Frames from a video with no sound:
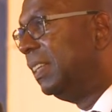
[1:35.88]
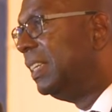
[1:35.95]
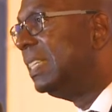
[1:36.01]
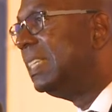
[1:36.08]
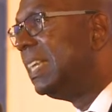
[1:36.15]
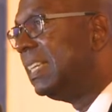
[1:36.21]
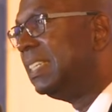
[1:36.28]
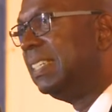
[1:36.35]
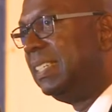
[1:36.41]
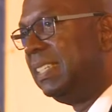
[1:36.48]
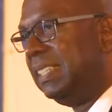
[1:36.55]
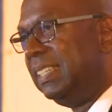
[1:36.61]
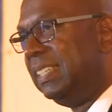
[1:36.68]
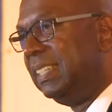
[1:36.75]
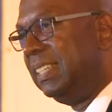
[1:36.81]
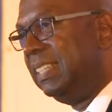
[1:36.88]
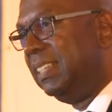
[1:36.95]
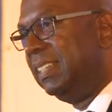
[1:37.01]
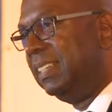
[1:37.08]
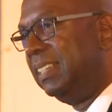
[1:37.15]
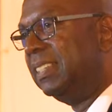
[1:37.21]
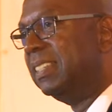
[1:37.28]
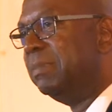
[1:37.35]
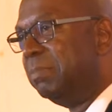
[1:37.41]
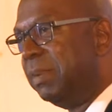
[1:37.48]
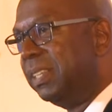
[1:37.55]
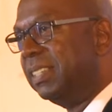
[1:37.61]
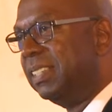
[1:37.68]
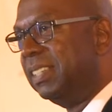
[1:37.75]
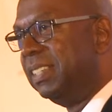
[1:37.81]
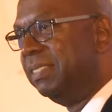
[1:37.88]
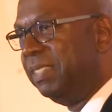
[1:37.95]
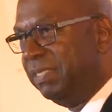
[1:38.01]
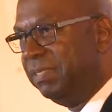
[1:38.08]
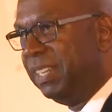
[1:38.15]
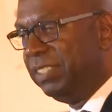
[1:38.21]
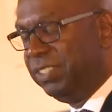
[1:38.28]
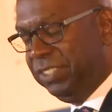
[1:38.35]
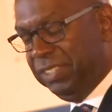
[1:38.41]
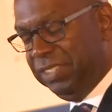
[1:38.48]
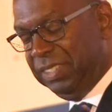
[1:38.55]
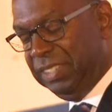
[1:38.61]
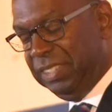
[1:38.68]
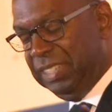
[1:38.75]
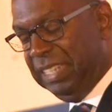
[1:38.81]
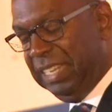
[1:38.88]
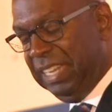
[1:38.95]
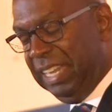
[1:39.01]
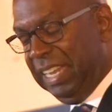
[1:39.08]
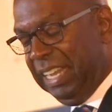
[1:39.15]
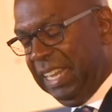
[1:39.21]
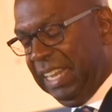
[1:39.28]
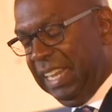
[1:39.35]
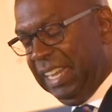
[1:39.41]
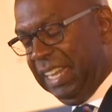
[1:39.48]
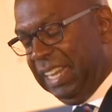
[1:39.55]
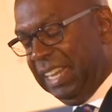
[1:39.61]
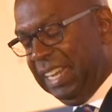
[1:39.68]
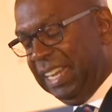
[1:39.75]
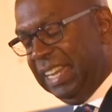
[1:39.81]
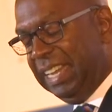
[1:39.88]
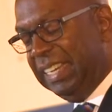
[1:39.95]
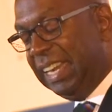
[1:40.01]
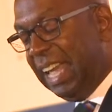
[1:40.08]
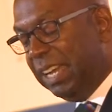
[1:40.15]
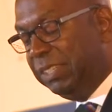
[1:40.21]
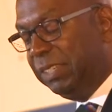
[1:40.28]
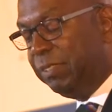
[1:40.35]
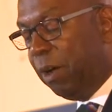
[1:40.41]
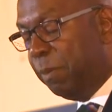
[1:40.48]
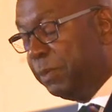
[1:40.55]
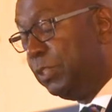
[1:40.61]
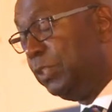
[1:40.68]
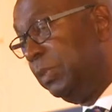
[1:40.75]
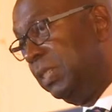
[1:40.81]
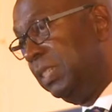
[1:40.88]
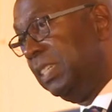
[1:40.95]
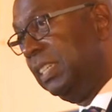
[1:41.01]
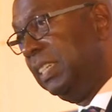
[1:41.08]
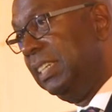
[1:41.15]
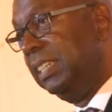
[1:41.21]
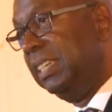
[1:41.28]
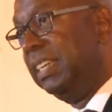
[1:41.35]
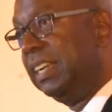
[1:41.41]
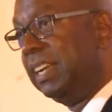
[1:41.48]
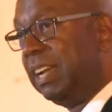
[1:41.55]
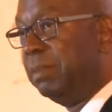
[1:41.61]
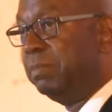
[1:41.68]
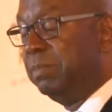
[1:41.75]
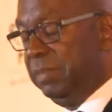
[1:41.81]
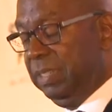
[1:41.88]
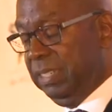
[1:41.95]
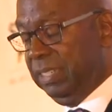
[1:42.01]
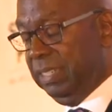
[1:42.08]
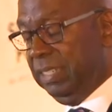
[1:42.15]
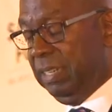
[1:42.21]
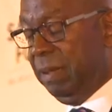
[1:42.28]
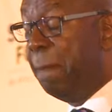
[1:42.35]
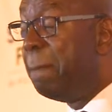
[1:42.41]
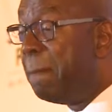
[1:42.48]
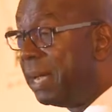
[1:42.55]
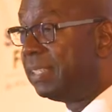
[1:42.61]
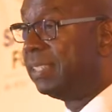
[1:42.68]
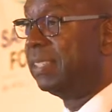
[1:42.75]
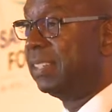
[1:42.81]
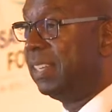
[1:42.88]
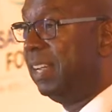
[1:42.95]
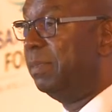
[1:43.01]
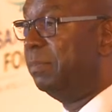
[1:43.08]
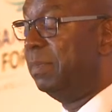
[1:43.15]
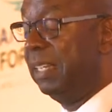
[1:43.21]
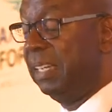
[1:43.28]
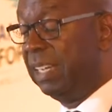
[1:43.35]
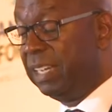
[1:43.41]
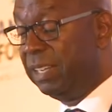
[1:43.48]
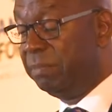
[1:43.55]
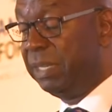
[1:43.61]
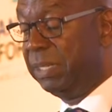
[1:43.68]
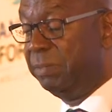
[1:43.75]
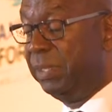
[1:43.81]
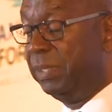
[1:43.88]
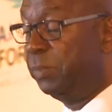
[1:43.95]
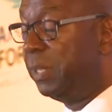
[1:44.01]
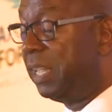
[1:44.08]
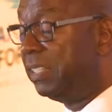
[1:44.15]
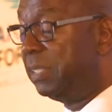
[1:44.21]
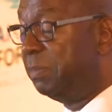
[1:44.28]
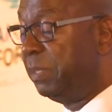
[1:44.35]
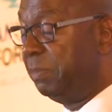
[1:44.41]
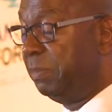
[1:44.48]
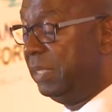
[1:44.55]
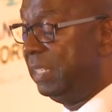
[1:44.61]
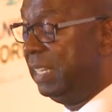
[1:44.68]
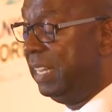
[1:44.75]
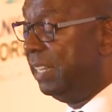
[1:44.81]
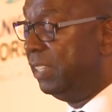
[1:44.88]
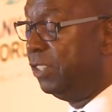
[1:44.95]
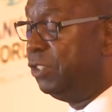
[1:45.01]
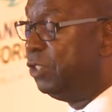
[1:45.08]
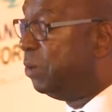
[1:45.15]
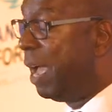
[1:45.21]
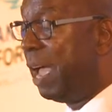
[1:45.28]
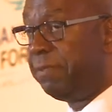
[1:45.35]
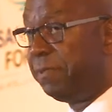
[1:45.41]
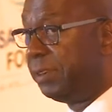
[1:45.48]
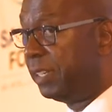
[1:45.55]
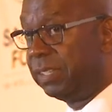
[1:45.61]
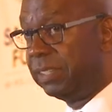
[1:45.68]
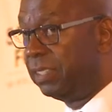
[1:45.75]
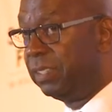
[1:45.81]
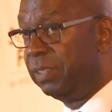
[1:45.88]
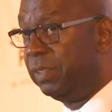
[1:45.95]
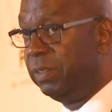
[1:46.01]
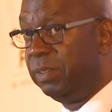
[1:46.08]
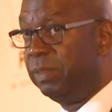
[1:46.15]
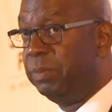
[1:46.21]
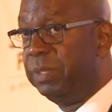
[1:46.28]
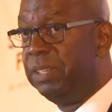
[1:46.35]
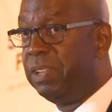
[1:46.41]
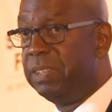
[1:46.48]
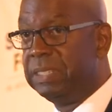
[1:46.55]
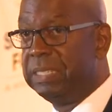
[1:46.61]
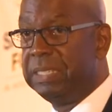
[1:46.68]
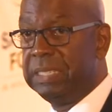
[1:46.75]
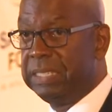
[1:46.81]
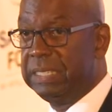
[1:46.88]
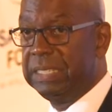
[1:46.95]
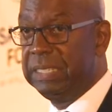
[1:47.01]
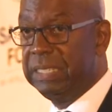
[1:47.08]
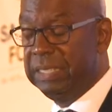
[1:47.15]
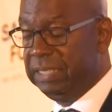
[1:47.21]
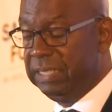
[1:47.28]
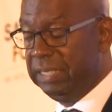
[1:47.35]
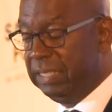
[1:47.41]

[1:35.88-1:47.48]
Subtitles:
Necessity is the mother of invention. And out of opportunity must come commitment. Without commitment, the new Africa will not succeed.